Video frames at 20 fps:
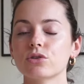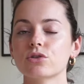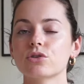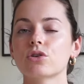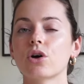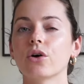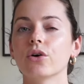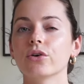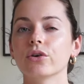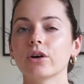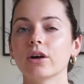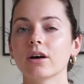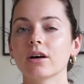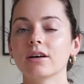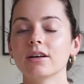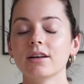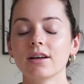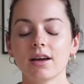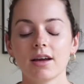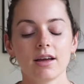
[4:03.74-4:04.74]
so
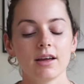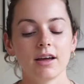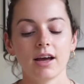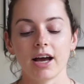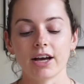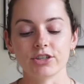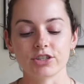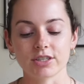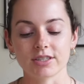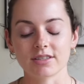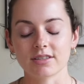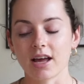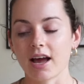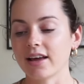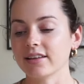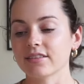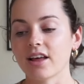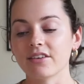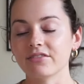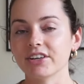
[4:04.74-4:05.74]
good. I just,
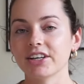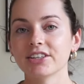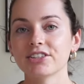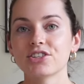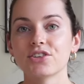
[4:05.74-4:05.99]
I love it.